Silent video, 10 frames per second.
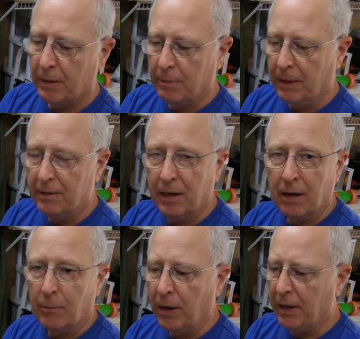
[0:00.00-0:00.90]
But
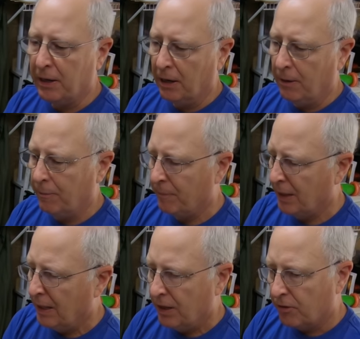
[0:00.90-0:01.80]
now I'm ready to go.
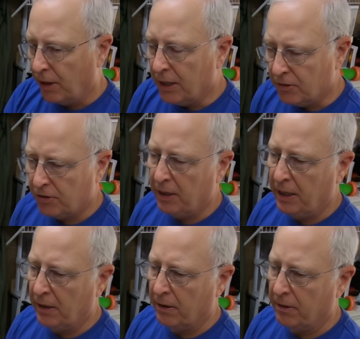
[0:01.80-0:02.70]
So I can sit
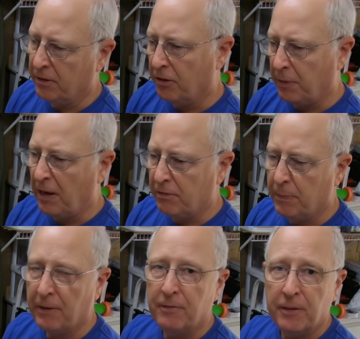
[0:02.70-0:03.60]
here in the space of
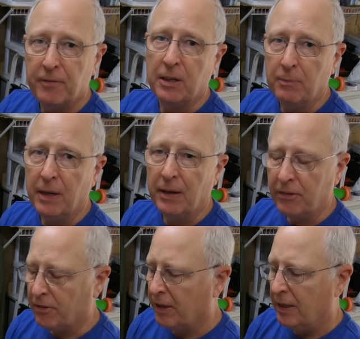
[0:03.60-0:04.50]
about 15
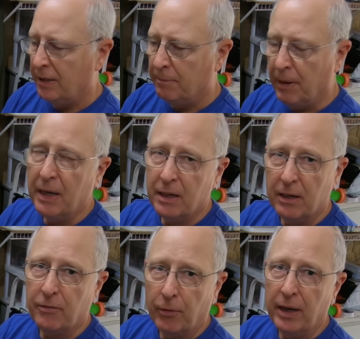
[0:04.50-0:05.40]
minutes, make
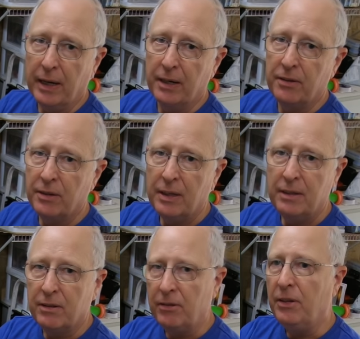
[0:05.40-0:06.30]
enough rigs
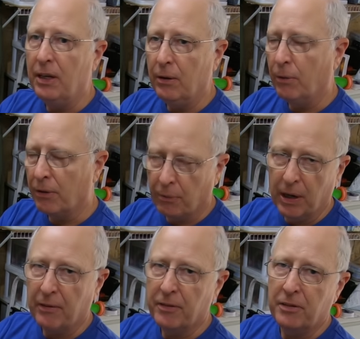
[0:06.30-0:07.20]
to deal with
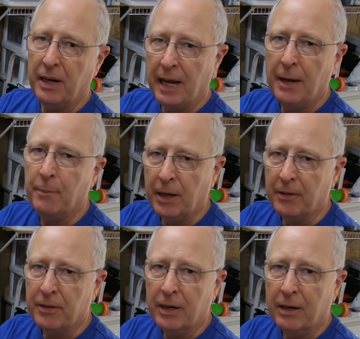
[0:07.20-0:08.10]
whatever's going to happen
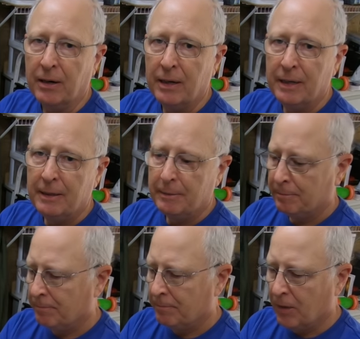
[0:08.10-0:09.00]
out there
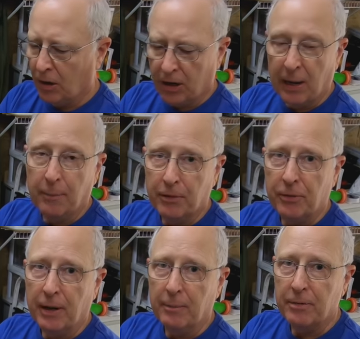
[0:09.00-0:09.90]
on a couple
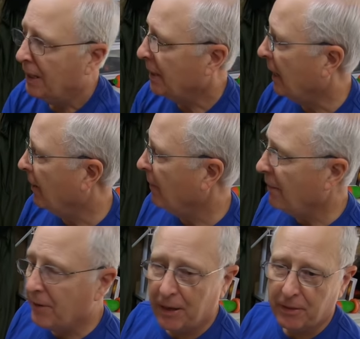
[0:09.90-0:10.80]
trips. Now,
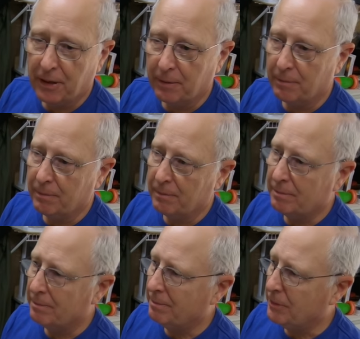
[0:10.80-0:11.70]
I've got the
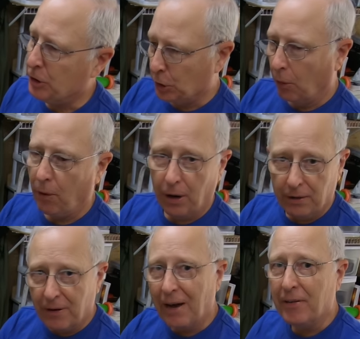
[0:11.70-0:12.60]
joy
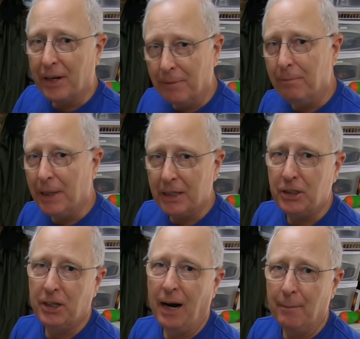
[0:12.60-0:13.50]
of having a big
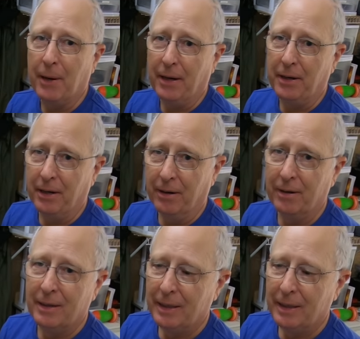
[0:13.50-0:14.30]
shop out here